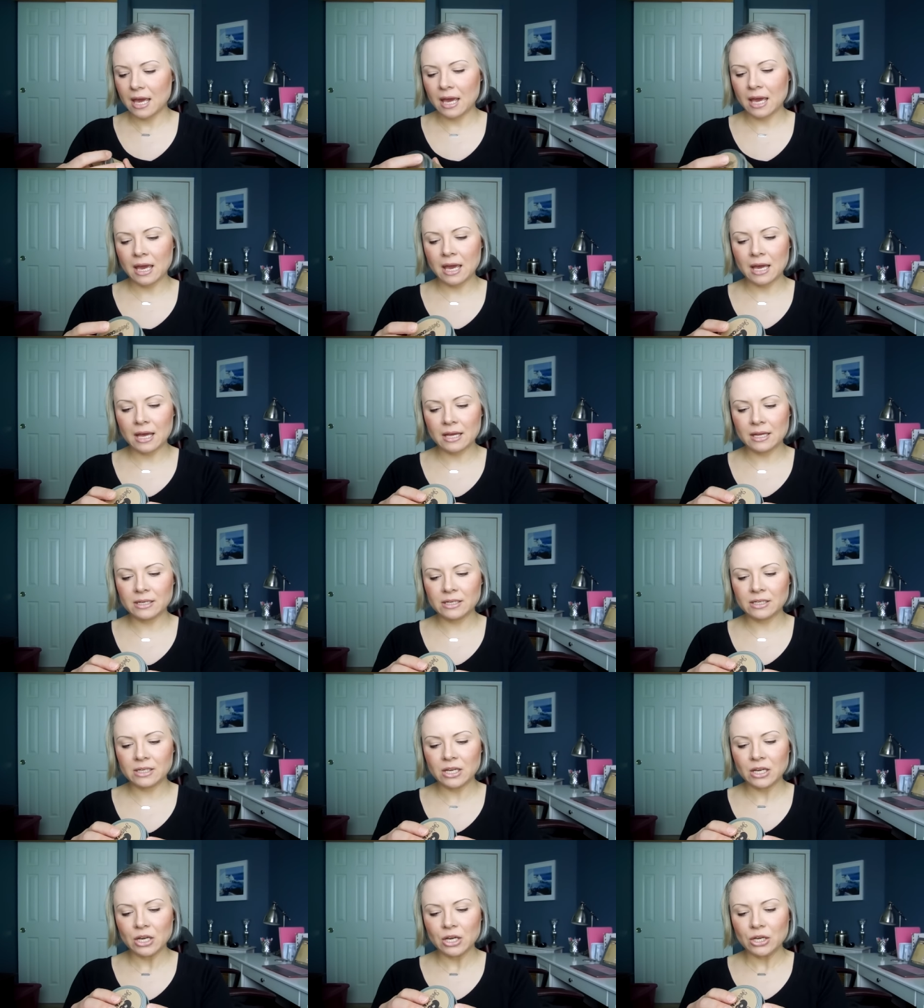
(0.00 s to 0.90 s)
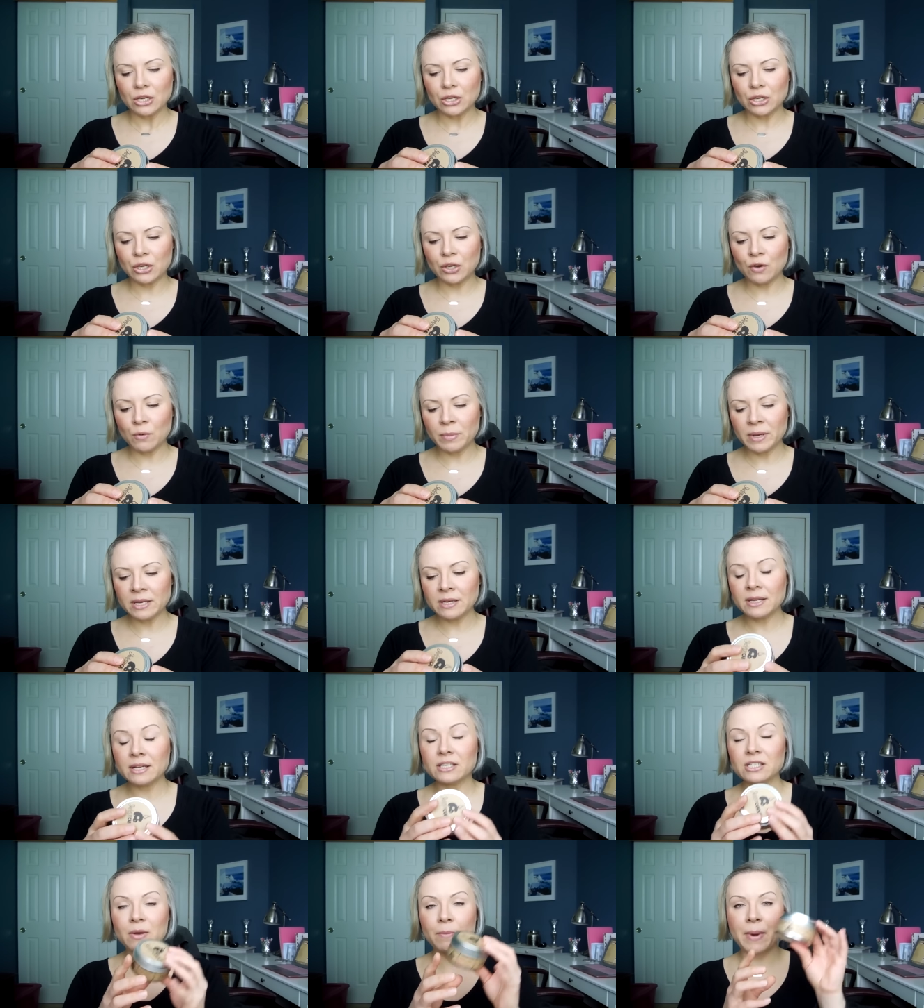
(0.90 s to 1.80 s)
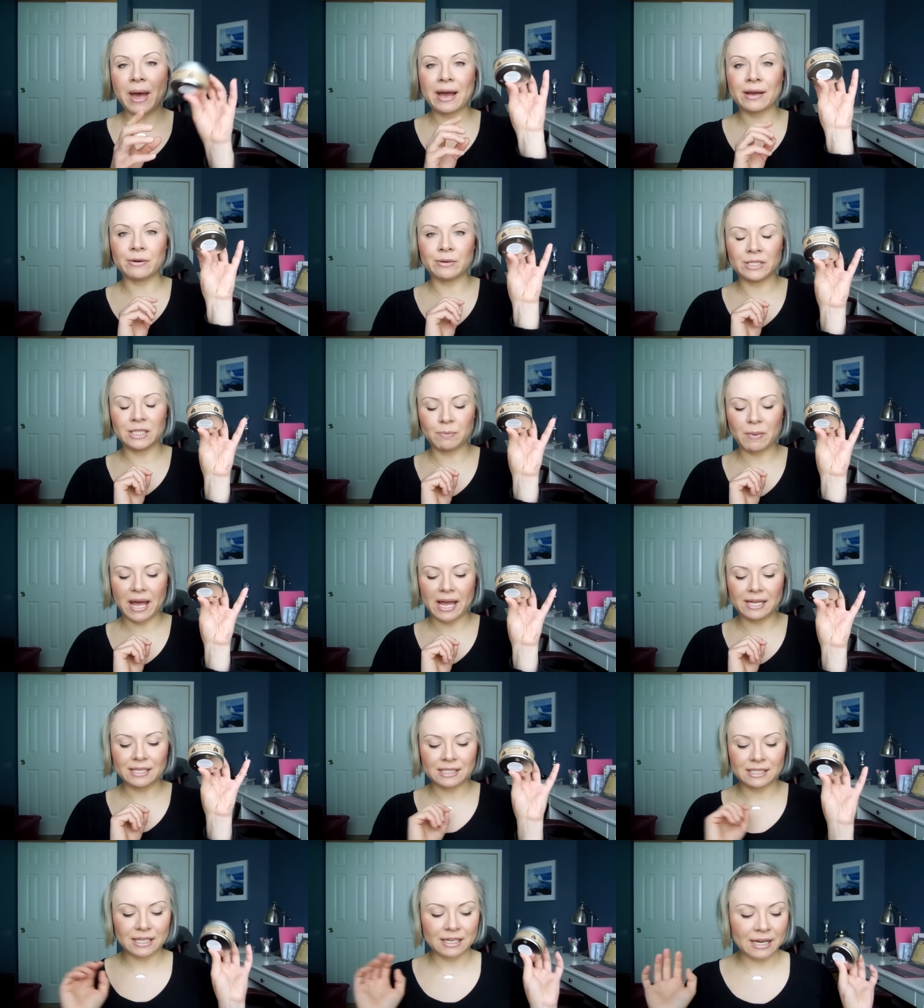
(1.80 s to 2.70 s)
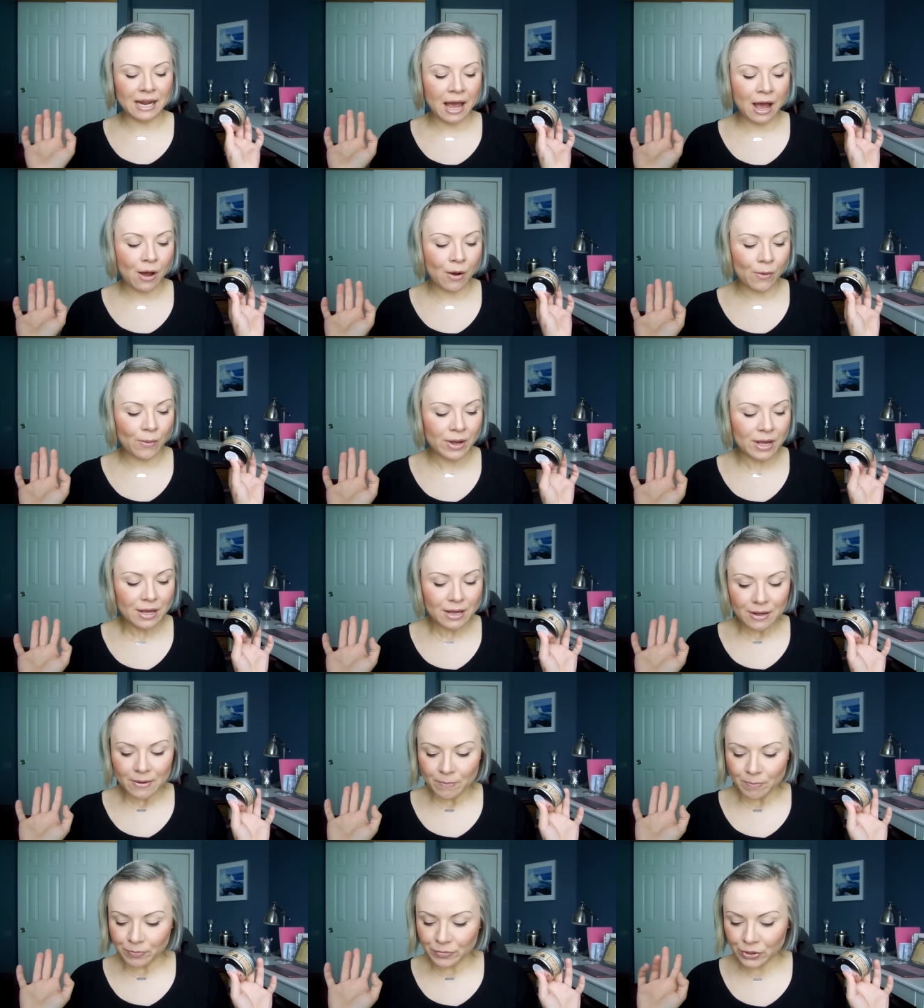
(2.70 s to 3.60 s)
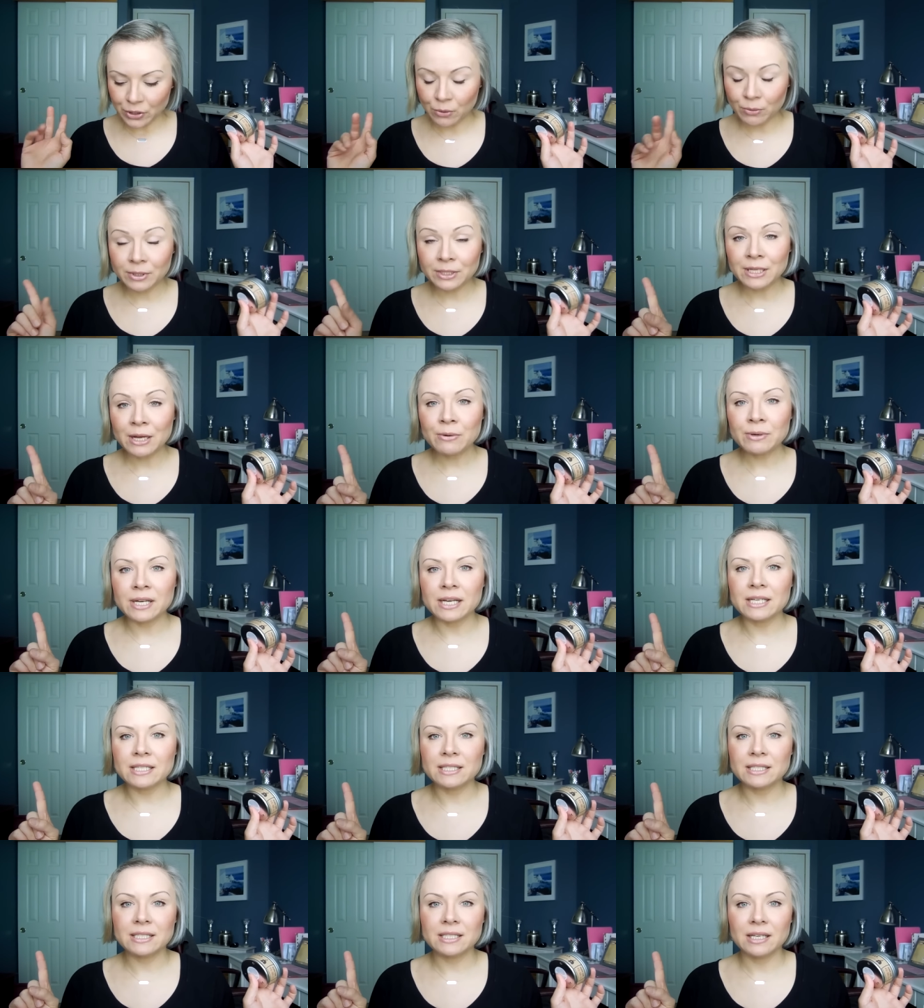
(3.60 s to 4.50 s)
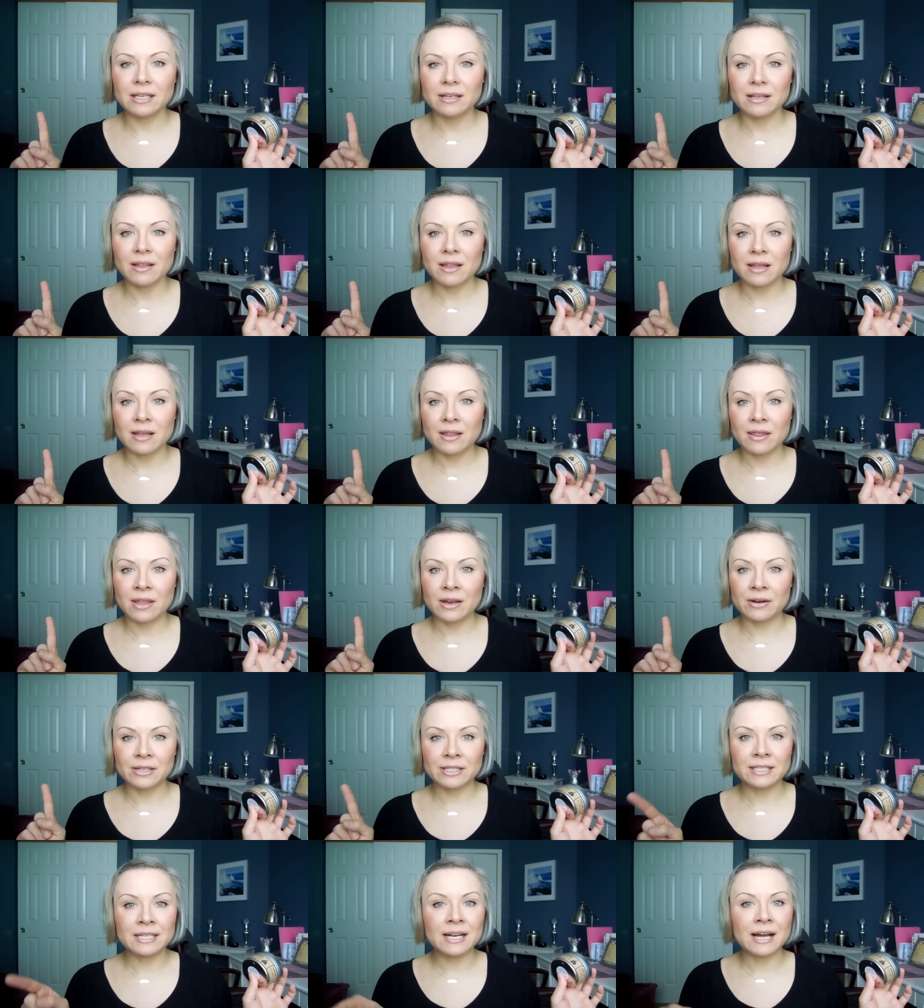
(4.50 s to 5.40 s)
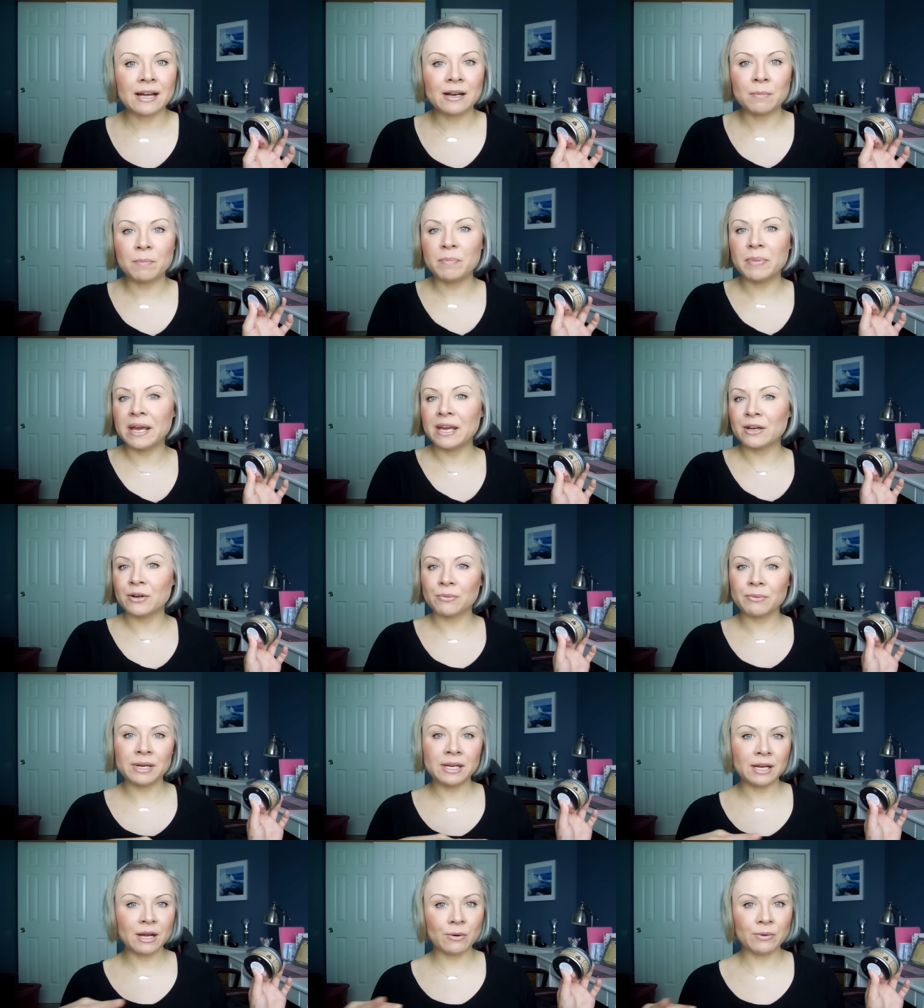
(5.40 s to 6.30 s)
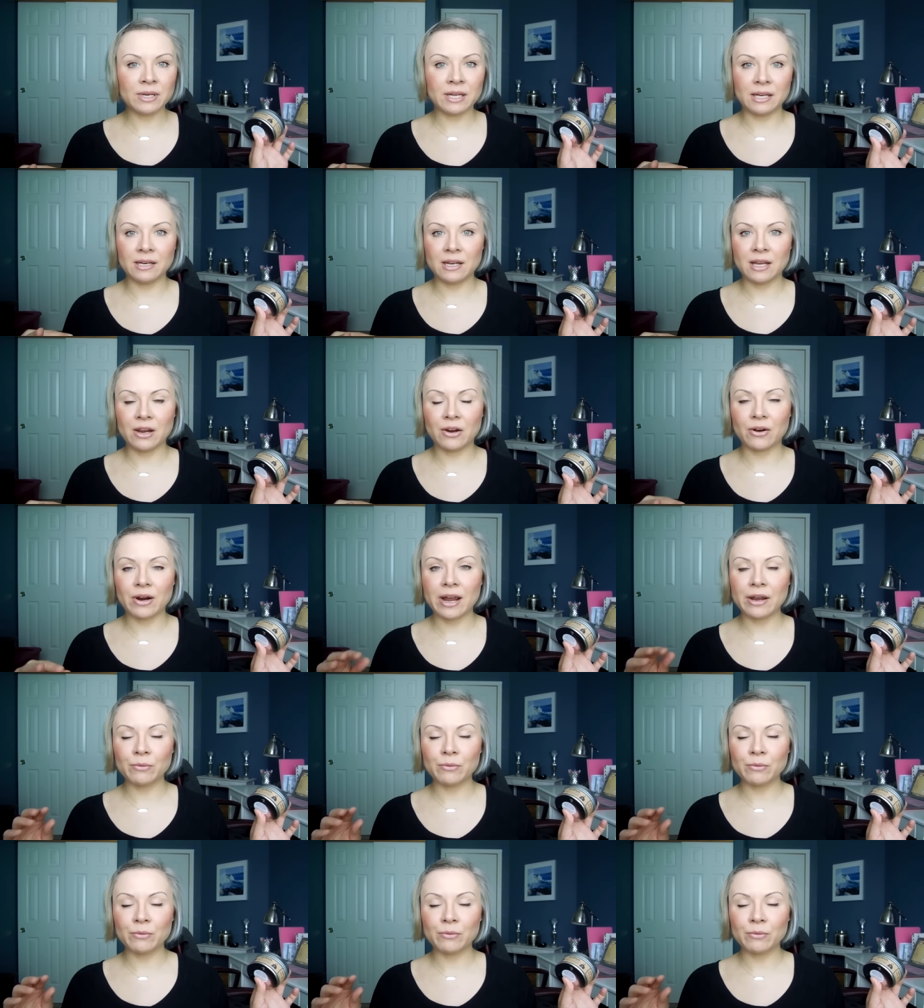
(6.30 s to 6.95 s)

and Cuban tobacco spice. Now, you will notice there is not a bakery note in here.